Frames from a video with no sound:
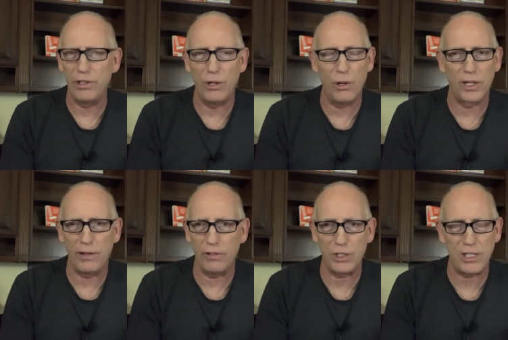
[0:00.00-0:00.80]
you don't
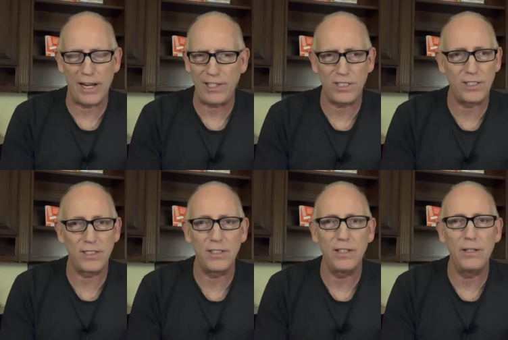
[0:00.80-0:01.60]
give us
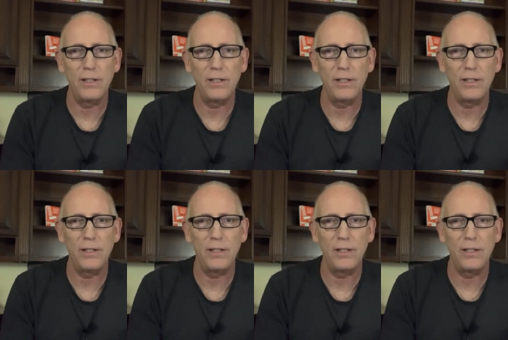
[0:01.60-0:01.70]
tests